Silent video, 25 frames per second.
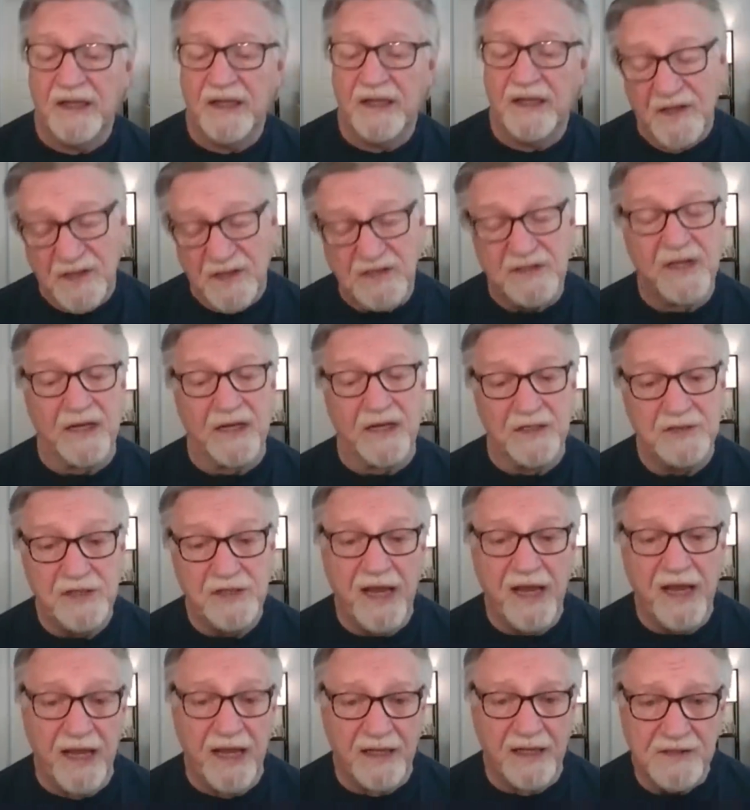this has got a
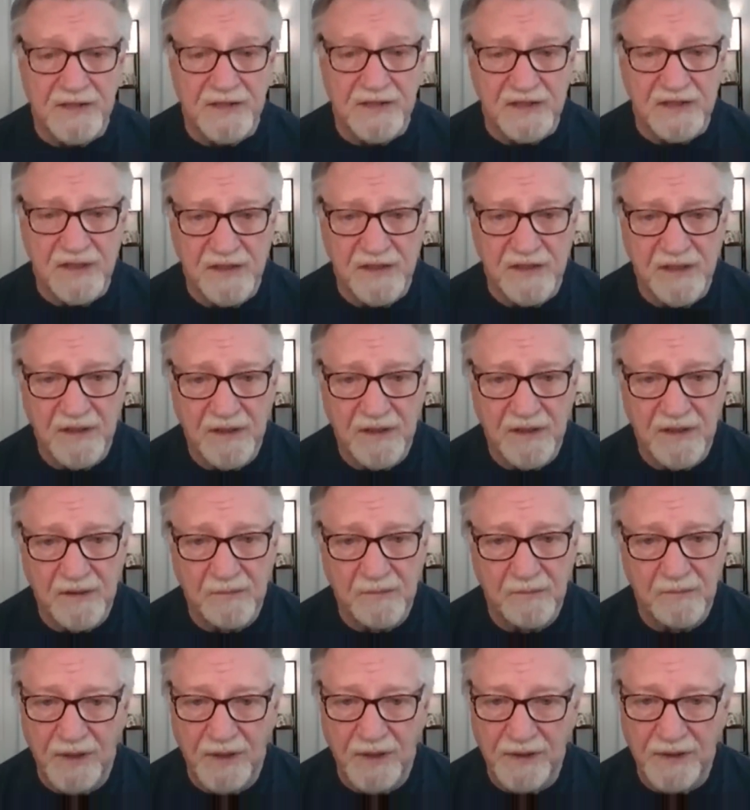chance.
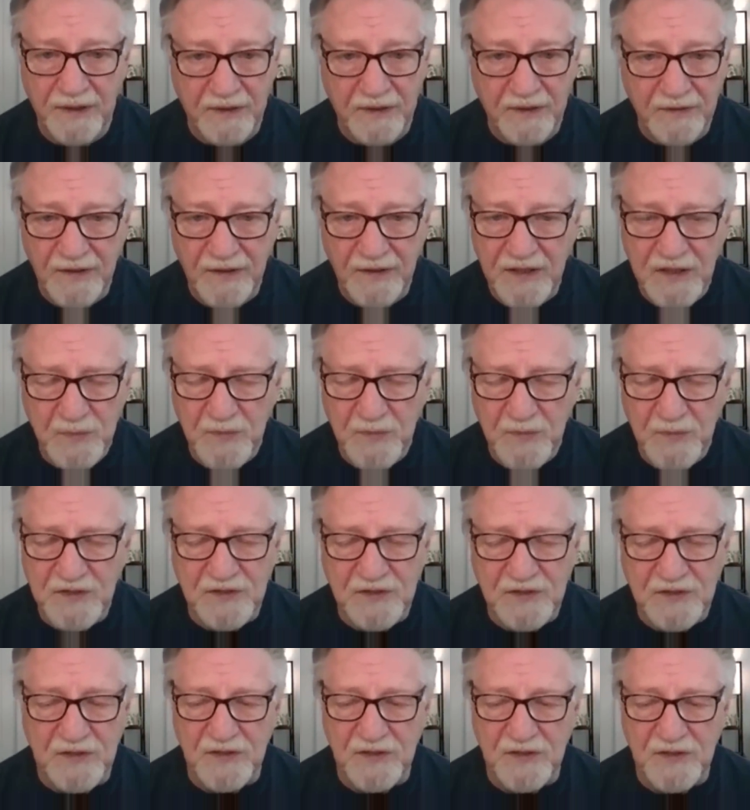But in this business, you
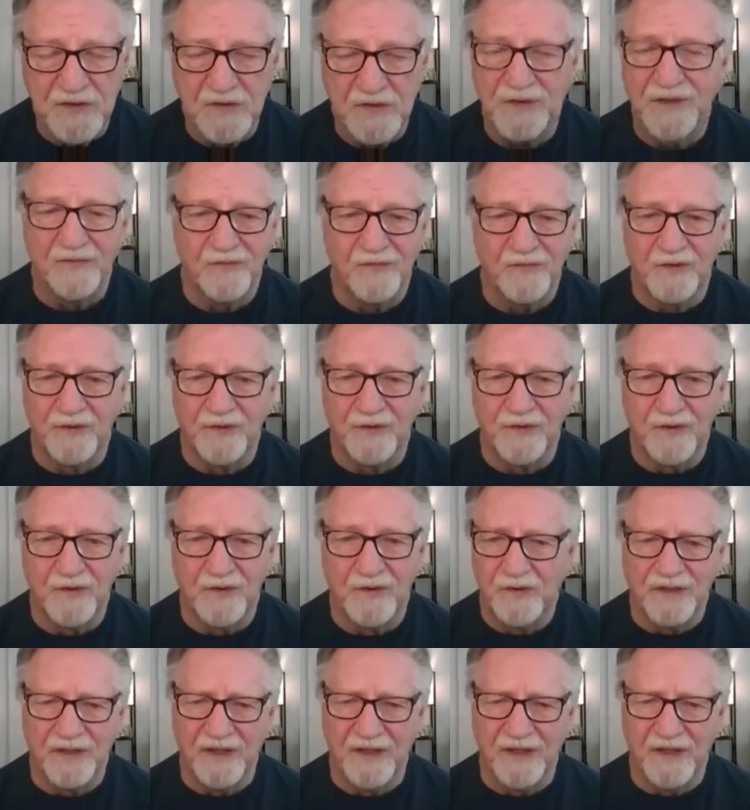never know. You're going to have the
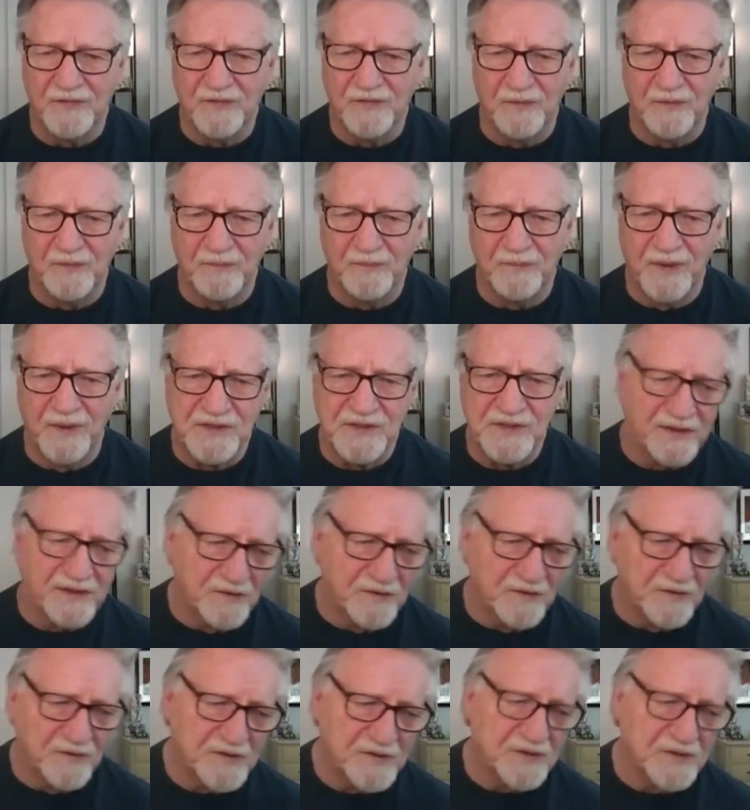best actors, the best
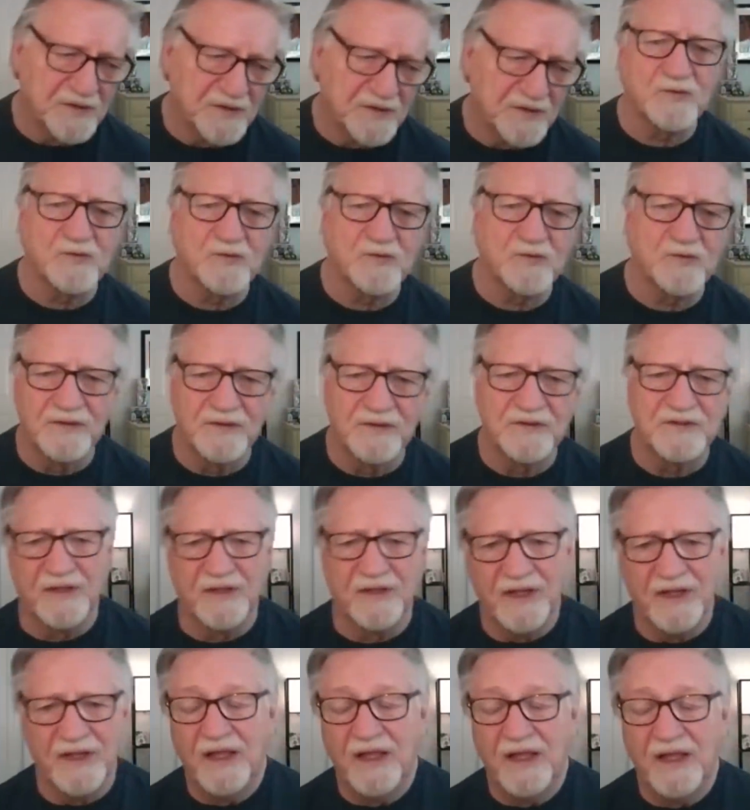writers, anything
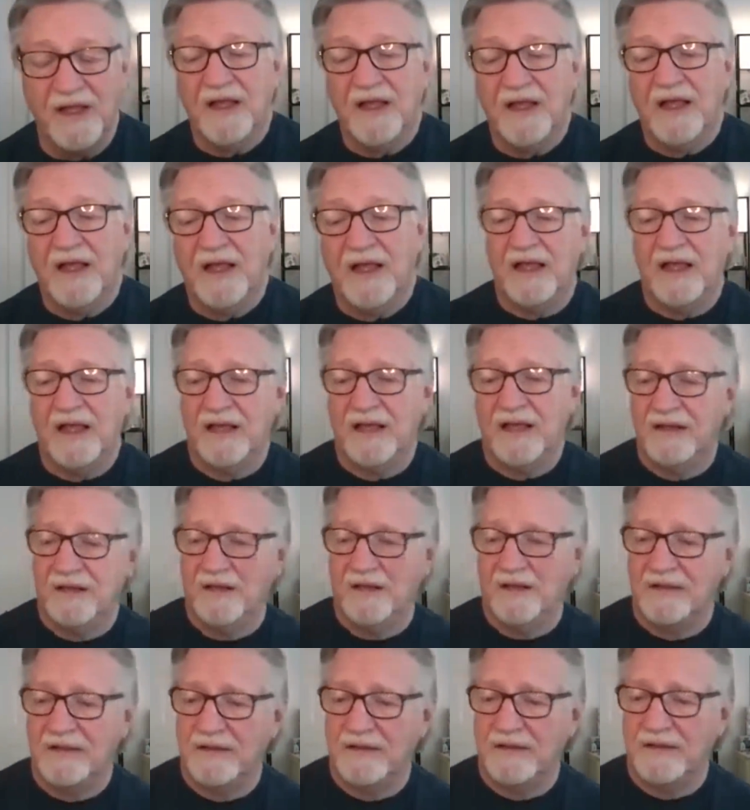And if
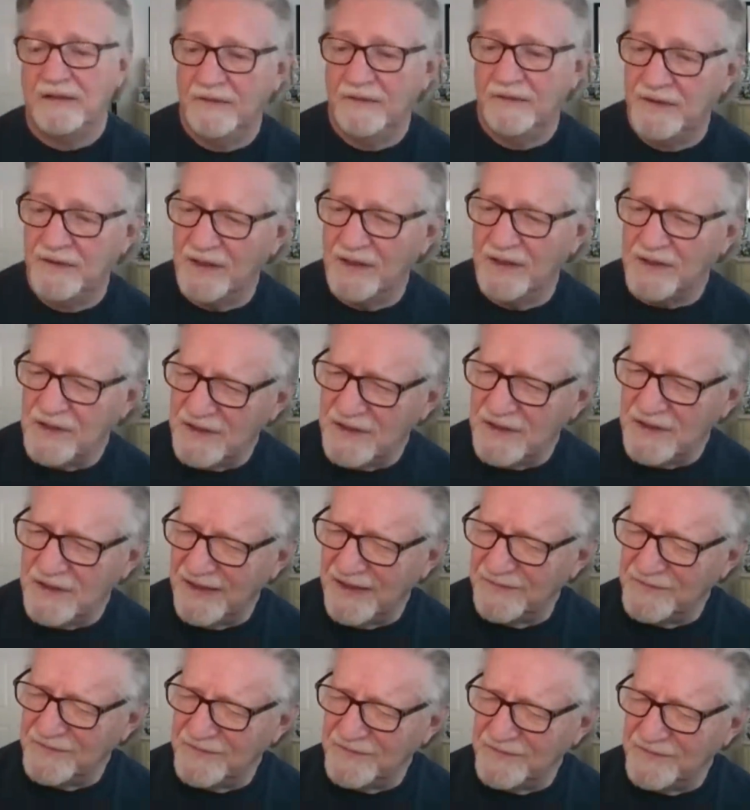it doesn't have just
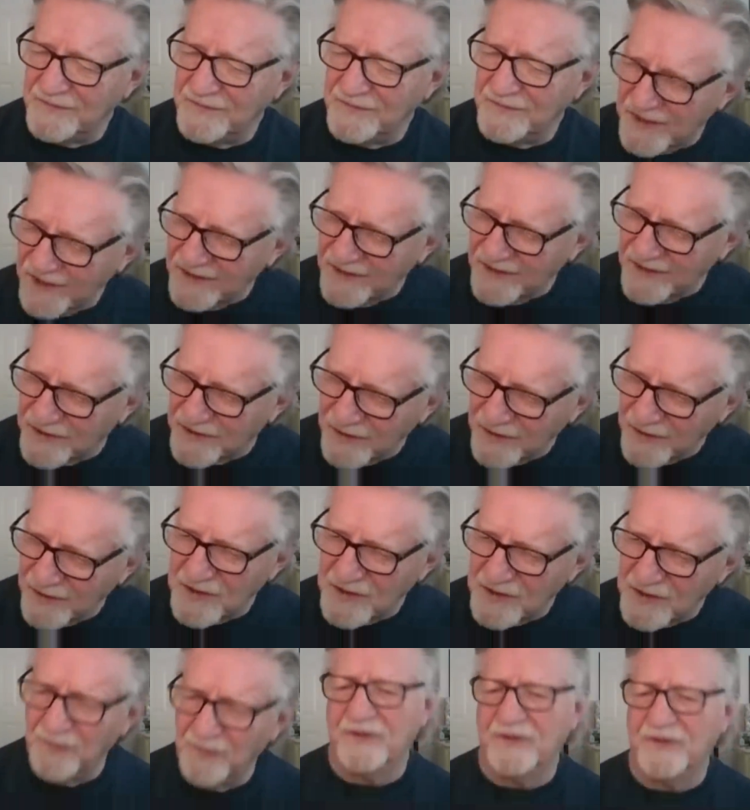that certain something
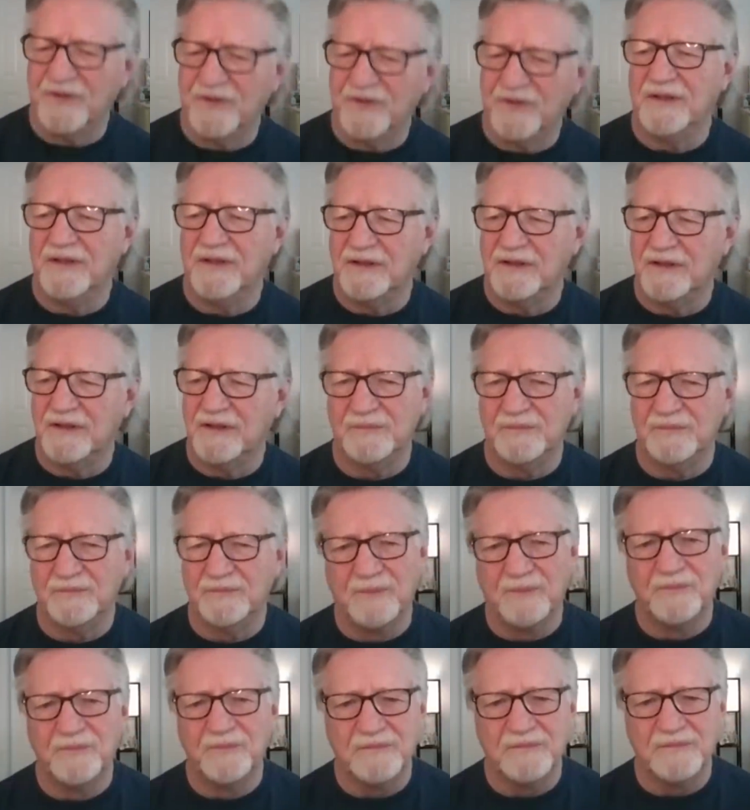that the public wants
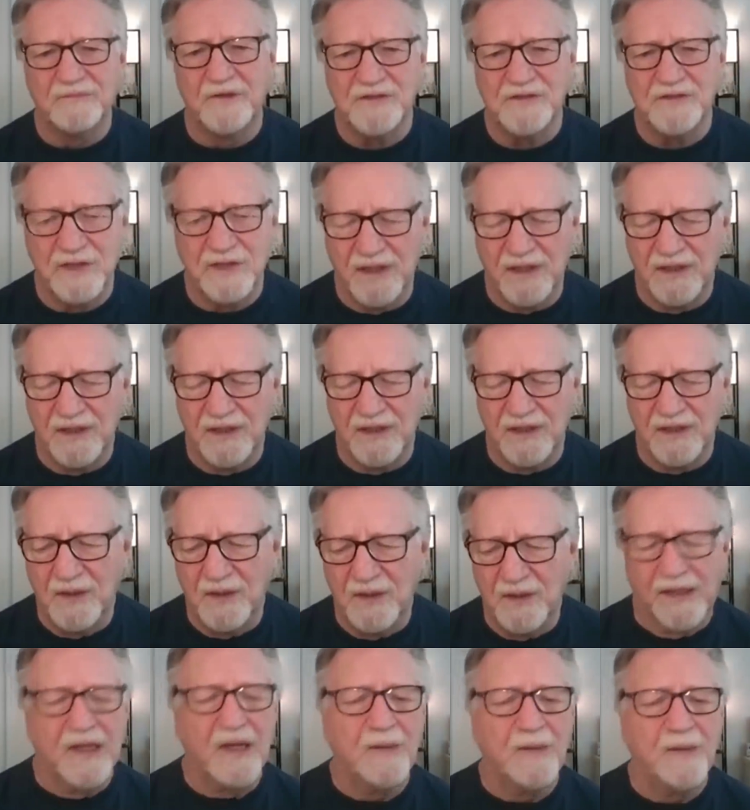it can pick up
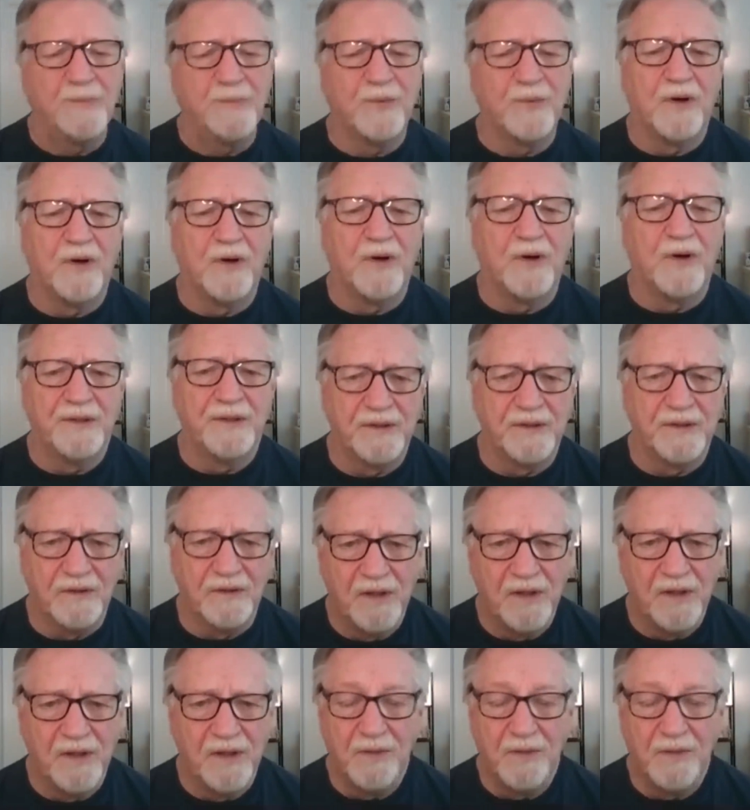on, you know, but you never
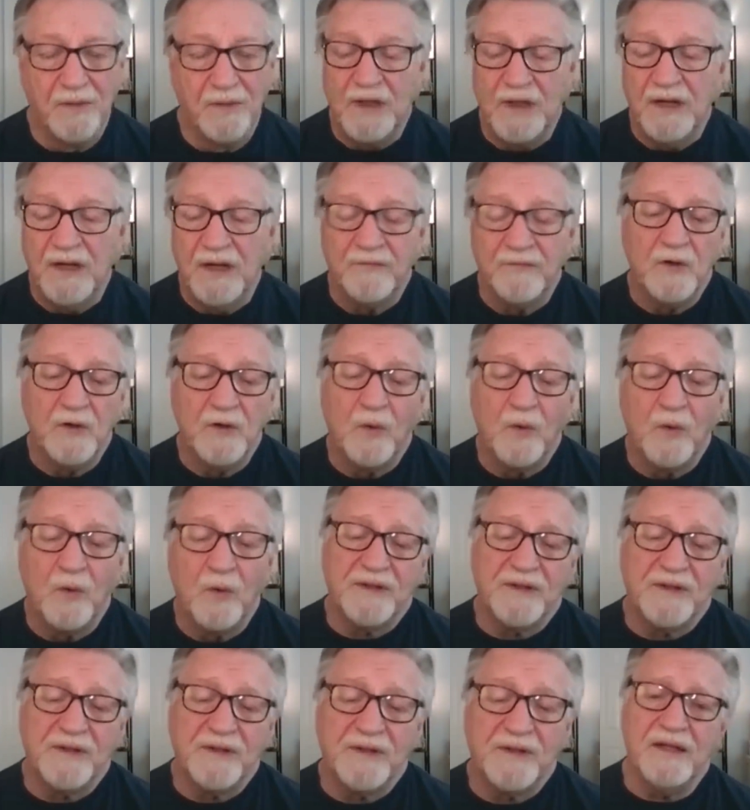know what that is
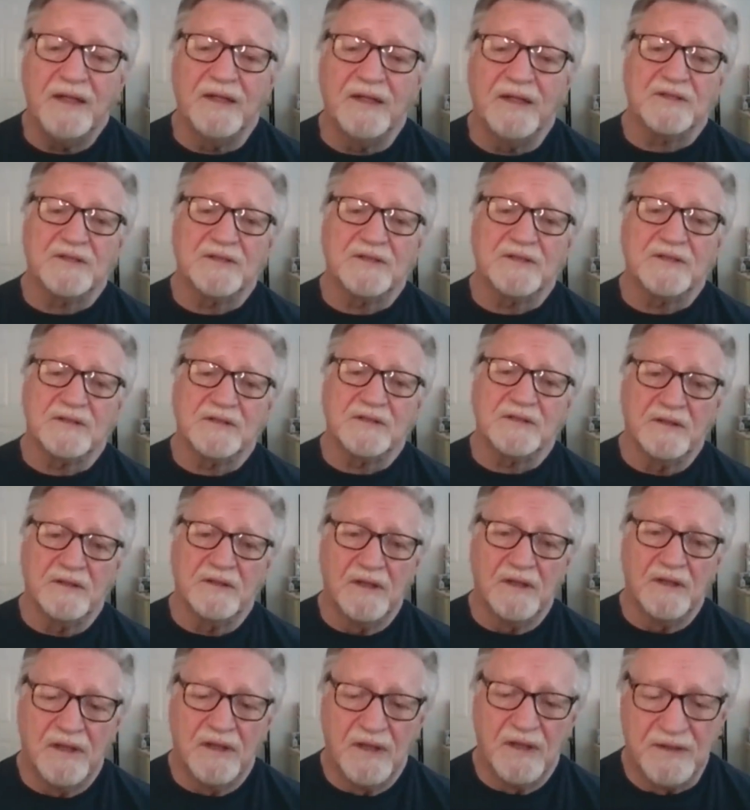
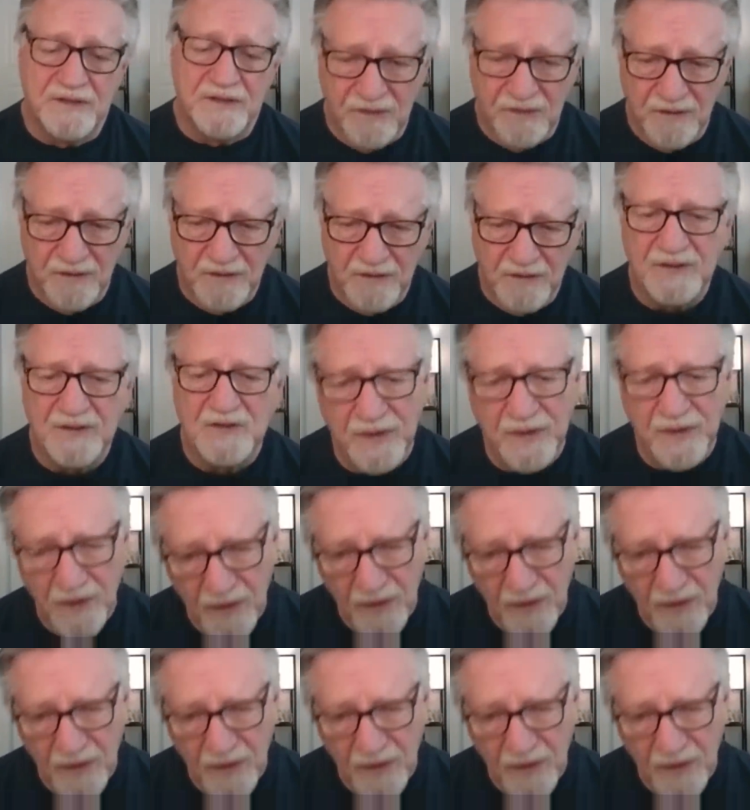until it's been on the air